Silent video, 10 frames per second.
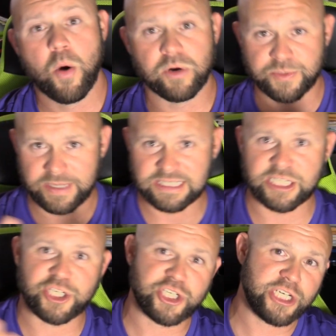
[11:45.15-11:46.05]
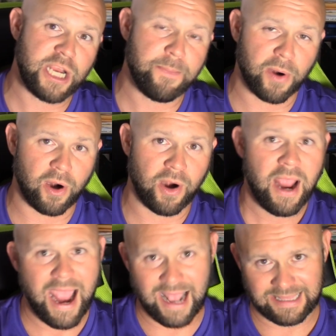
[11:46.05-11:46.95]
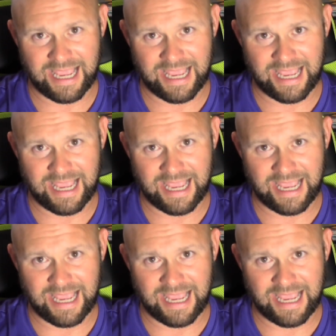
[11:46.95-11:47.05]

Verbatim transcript: which means it's cheaper at